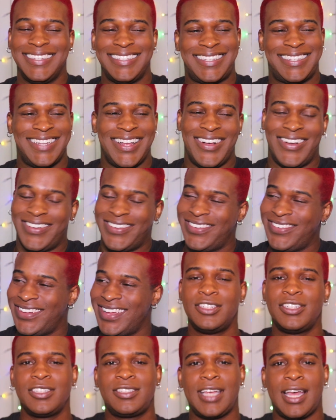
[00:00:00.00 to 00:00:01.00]

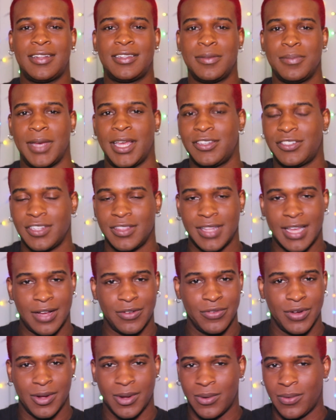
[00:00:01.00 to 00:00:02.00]
So just had to mention
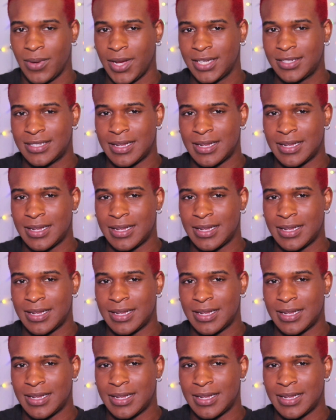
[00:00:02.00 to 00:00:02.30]
that real quick,